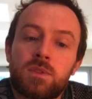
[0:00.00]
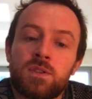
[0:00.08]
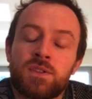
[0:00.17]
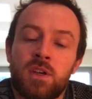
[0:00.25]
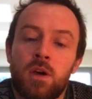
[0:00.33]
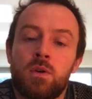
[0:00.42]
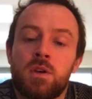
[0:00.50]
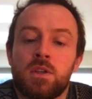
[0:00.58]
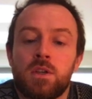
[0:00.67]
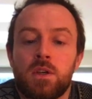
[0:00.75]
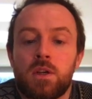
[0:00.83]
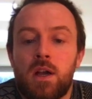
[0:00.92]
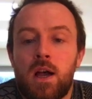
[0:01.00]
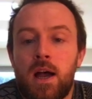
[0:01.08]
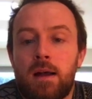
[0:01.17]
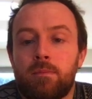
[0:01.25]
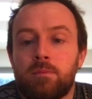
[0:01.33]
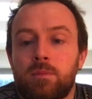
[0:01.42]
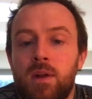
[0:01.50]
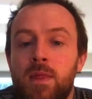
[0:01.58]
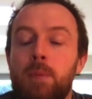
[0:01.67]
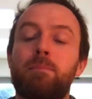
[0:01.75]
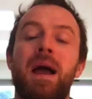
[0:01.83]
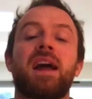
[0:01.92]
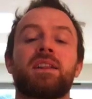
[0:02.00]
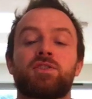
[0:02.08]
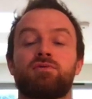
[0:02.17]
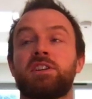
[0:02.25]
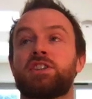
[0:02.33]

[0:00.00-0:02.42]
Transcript: So, and the bands really